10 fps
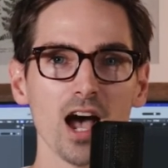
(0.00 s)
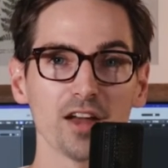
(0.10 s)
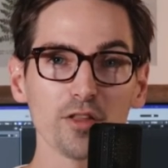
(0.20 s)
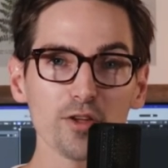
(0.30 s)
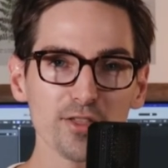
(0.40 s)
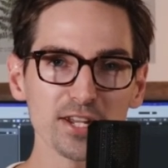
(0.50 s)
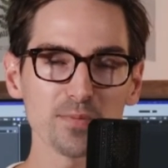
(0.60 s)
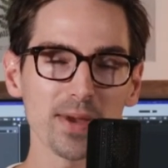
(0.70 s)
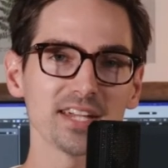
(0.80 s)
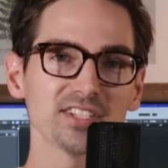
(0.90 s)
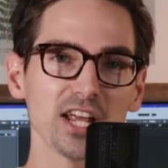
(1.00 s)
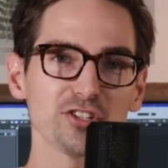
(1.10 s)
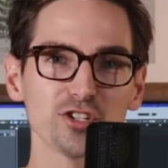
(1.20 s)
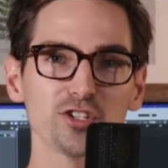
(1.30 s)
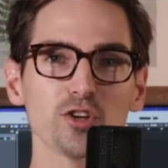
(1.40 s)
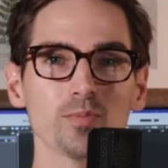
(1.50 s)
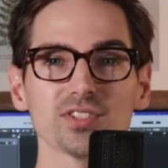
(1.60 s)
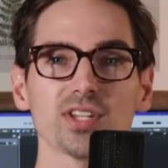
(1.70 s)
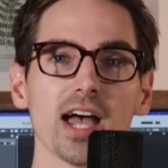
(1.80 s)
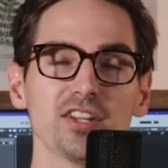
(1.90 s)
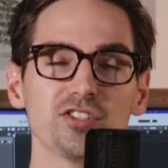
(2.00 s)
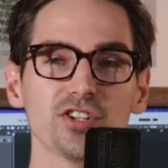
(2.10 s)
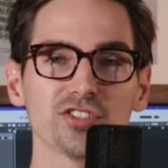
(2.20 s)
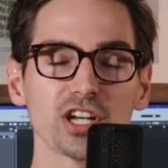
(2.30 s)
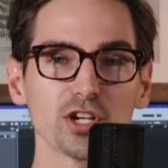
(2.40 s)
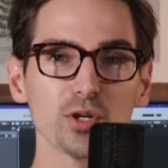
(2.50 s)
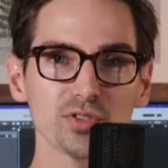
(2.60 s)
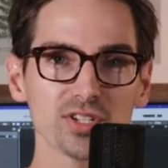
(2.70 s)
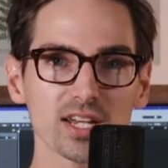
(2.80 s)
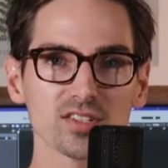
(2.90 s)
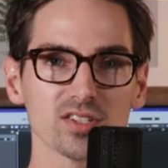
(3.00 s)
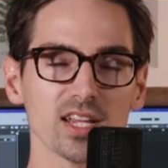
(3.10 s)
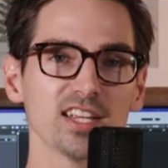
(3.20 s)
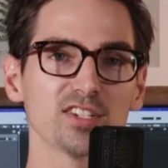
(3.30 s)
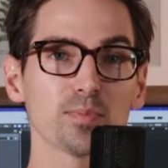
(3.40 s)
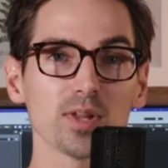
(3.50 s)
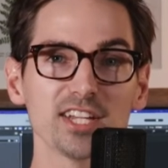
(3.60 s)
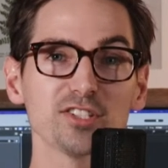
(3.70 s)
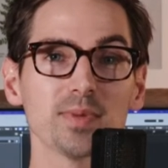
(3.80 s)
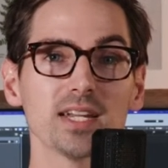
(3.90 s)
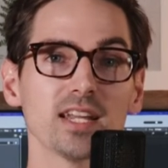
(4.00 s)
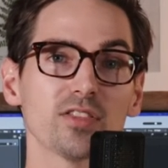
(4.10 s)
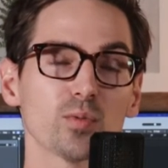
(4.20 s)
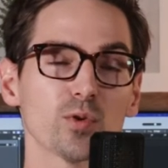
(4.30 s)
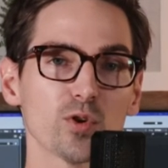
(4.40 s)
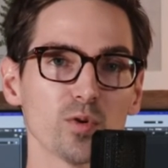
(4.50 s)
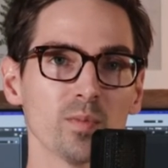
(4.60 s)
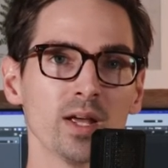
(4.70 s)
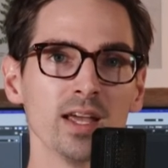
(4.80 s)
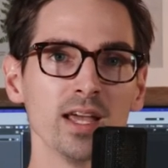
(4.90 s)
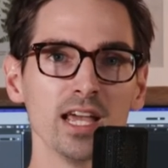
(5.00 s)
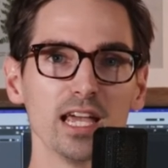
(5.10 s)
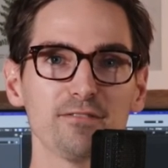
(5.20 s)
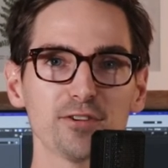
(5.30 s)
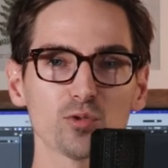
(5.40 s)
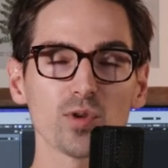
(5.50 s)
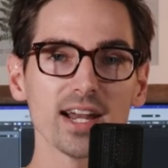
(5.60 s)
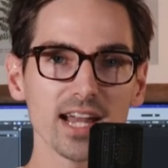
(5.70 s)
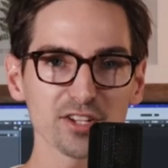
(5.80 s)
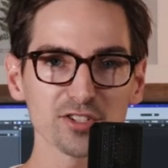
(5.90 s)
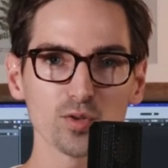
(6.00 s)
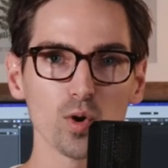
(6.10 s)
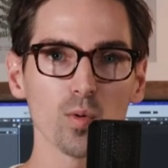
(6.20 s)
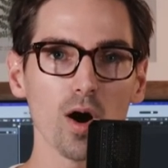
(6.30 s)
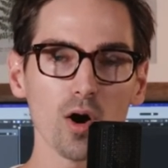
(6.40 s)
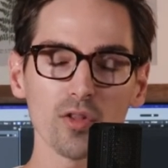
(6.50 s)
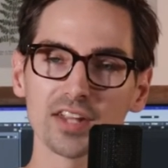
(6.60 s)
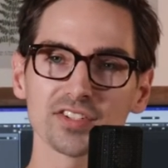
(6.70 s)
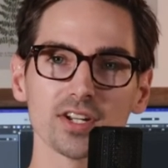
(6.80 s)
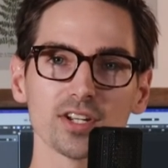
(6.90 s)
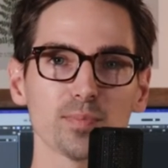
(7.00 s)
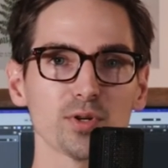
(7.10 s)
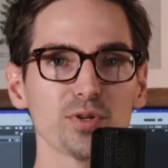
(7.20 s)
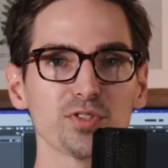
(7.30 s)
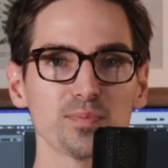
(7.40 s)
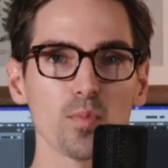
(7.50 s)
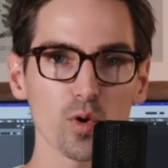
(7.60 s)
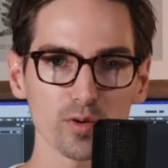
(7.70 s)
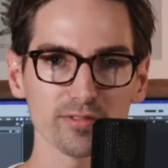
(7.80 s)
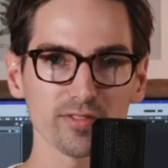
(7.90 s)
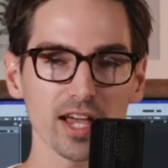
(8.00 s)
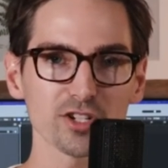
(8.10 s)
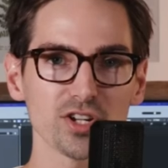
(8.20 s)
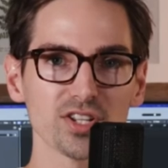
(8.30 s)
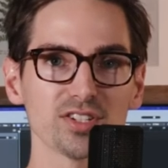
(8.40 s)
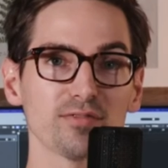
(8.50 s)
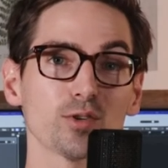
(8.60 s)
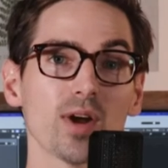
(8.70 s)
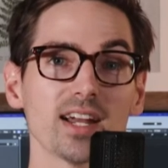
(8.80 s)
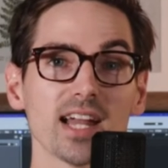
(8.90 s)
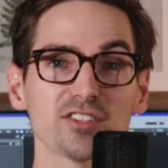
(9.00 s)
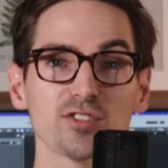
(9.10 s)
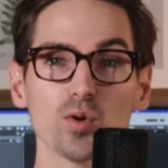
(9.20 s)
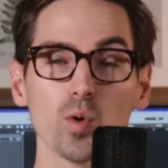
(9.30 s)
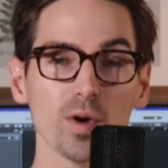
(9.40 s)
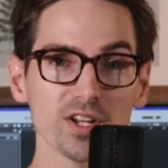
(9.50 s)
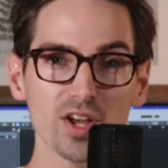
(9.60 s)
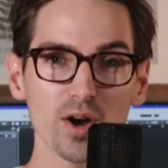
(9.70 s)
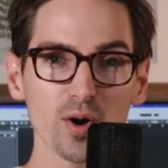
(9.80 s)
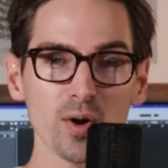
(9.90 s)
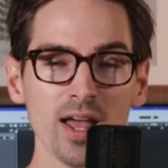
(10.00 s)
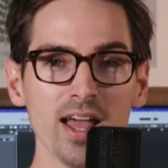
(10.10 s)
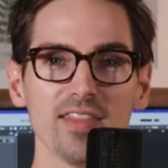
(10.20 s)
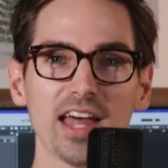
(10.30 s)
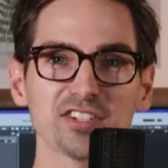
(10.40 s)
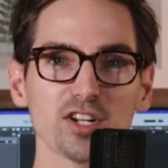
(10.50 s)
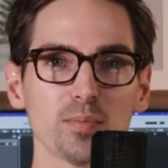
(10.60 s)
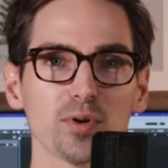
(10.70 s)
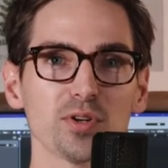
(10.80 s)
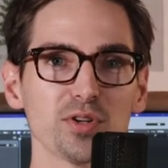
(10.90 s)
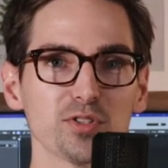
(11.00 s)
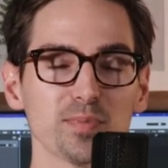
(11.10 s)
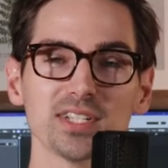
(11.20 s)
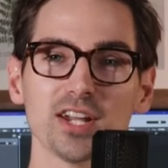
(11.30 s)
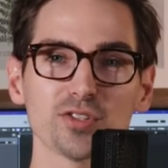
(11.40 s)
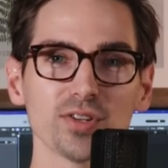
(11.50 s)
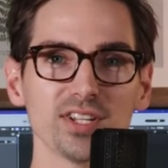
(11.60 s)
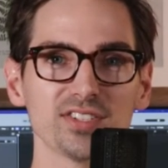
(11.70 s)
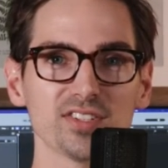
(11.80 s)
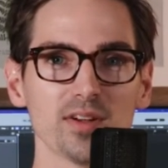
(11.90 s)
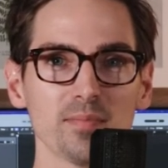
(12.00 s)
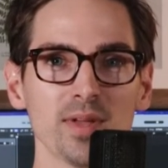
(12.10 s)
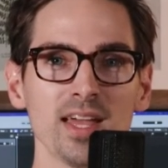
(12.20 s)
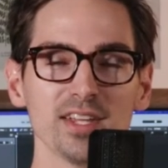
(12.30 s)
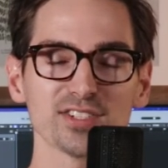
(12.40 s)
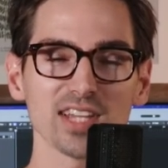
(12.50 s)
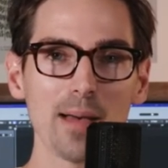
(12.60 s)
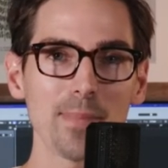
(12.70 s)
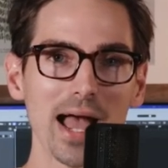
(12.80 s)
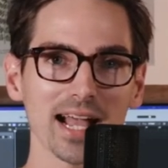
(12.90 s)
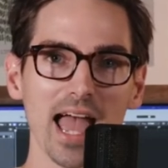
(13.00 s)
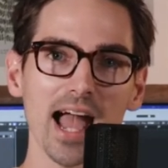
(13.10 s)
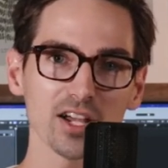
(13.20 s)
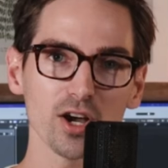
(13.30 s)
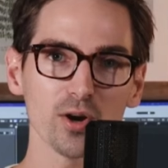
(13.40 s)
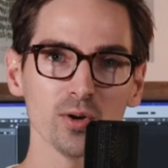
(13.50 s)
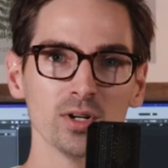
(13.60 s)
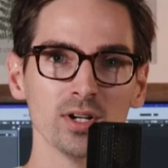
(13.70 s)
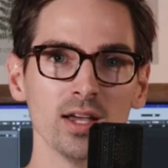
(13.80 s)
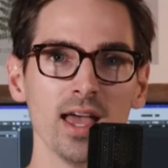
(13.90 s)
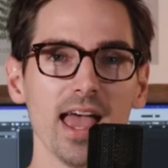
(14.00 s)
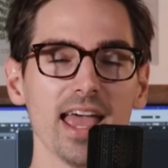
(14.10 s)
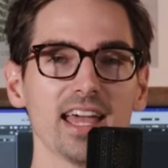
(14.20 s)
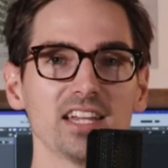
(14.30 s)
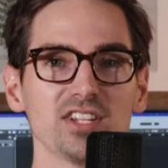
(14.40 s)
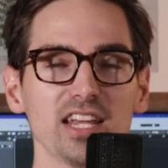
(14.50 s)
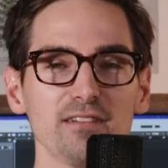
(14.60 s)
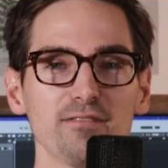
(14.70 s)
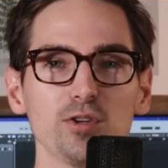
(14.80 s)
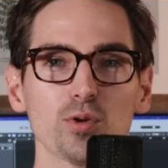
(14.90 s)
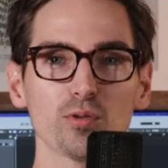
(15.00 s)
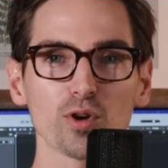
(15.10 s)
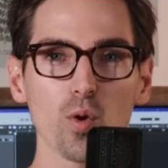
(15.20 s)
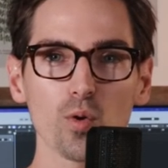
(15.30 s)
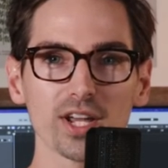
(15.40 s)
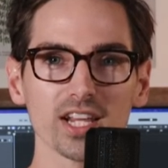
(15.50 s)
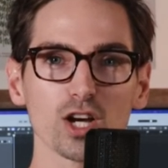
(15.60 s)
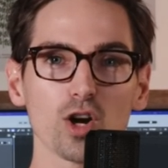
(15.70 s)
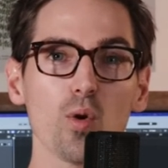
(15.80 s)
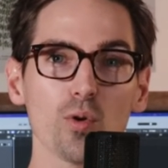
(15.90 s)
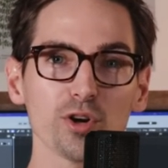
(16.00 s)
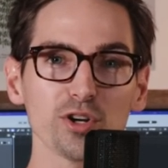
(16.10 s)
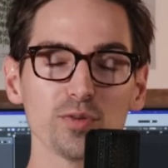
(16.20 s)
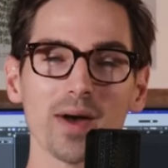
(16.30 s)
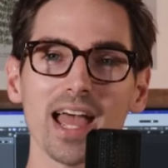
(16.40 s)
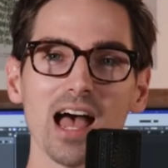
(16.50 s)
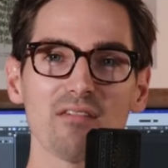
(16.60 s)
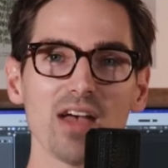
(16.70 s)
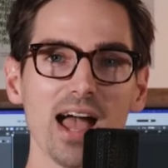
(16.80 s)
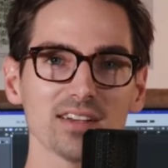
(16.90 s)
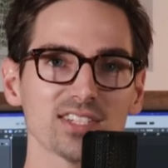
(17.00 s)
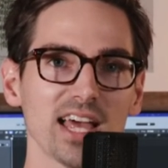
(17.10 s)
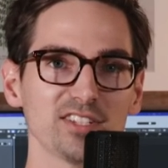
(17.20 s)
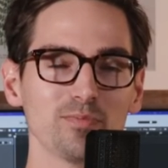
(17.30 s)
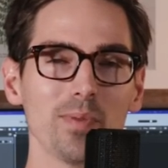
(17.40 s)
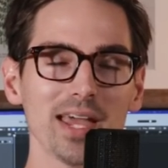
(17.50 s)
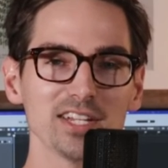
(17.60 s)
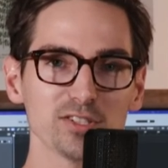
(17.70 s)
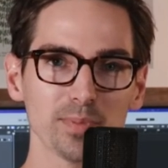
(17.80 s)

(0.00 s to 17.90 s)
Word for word: Another thing to pay attention to besides just acoustics is placement in the room. If you're right next to a wall, that's going to produce more reflections. If you're right next to a window, that's going to produce potentially some slapback echo. And if you are recording in a corner, you might have excess bass